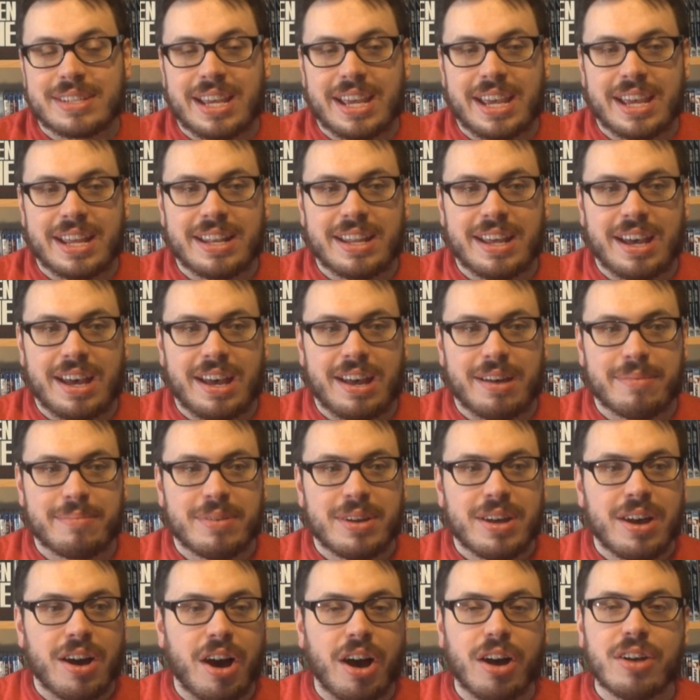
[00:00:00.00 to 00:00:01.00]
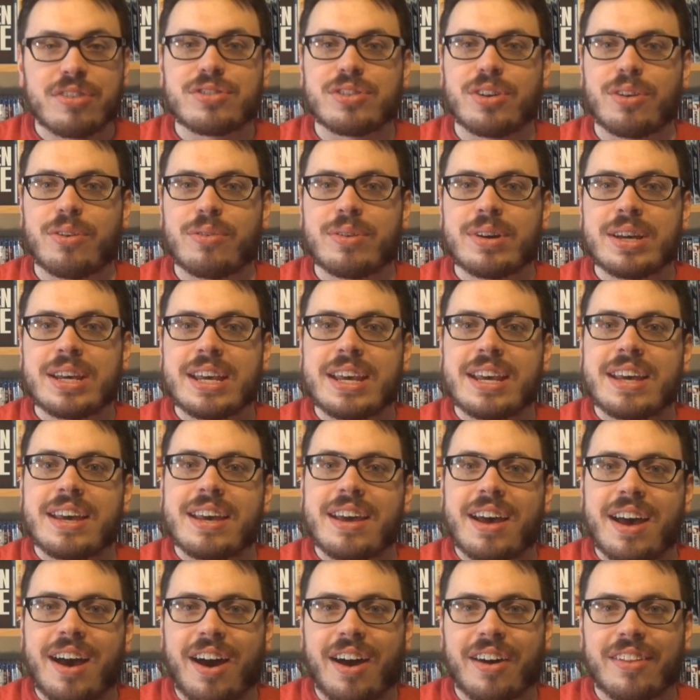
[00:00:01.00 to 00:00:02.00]
And also,
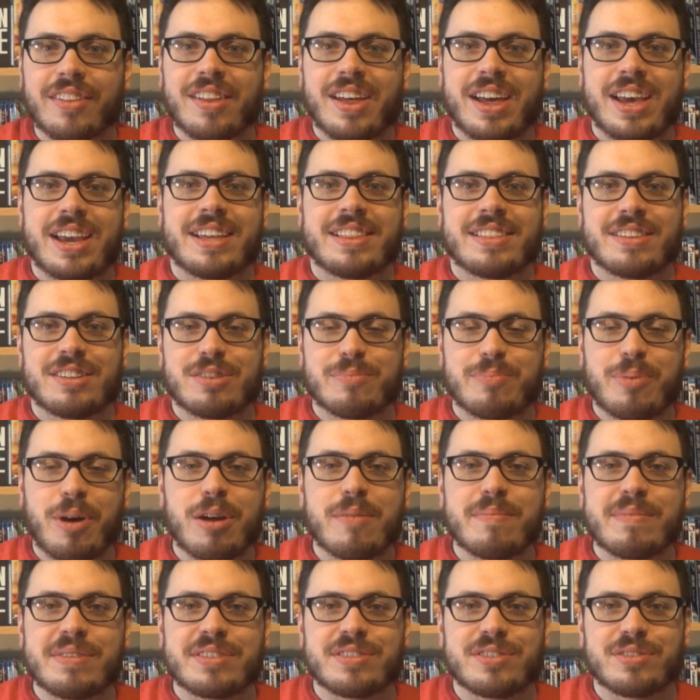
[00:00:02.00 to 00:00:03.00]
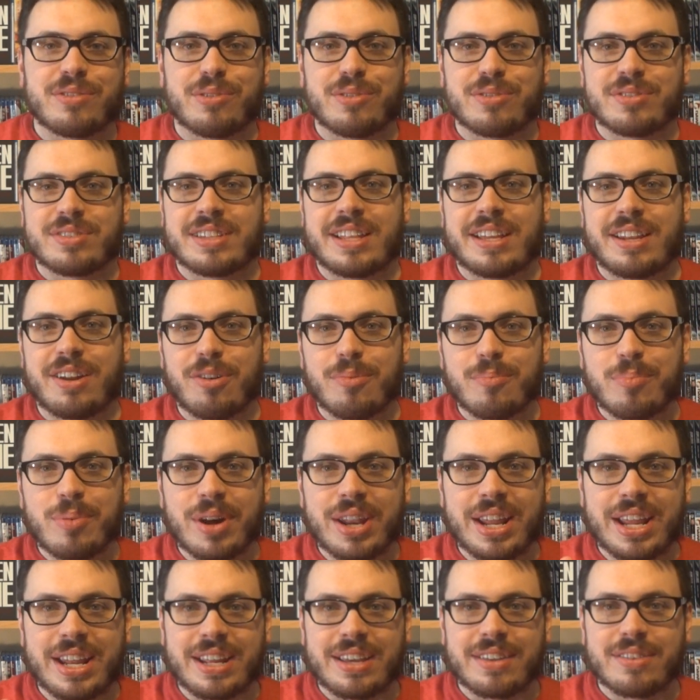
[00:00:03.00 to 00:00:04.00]
unlike the department stores, they don't
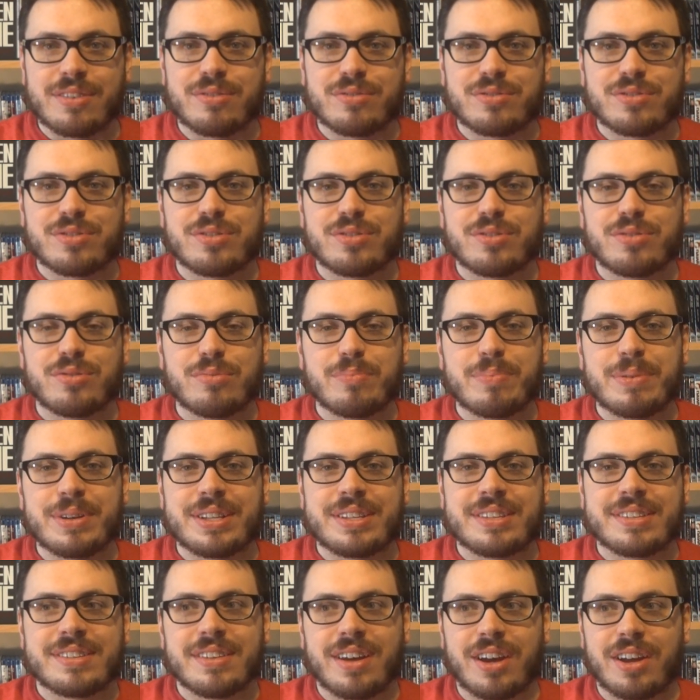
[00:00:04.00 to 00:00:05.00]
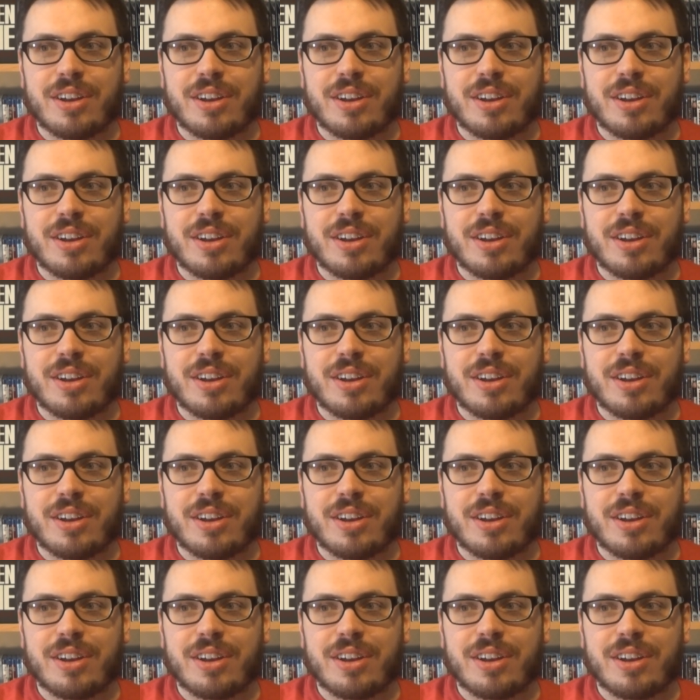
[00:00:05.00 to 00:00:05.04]
put any of those stupid,